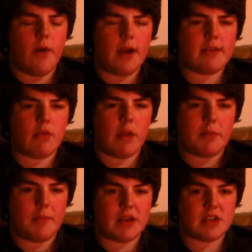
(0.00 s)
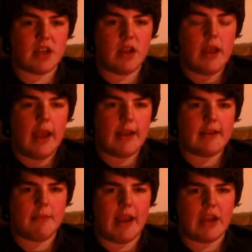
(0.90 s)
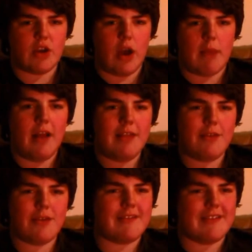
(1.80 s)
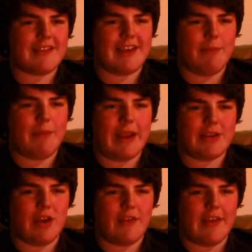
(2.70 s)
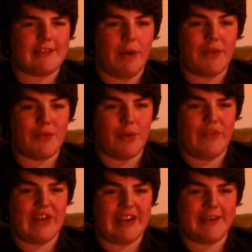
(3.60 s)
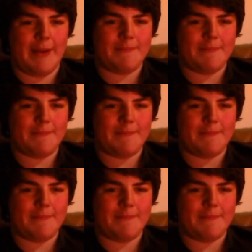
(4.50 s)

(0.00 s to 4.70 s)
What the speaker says: find the creepypasta, and in the meantime, look at this cute picture that I drew of it.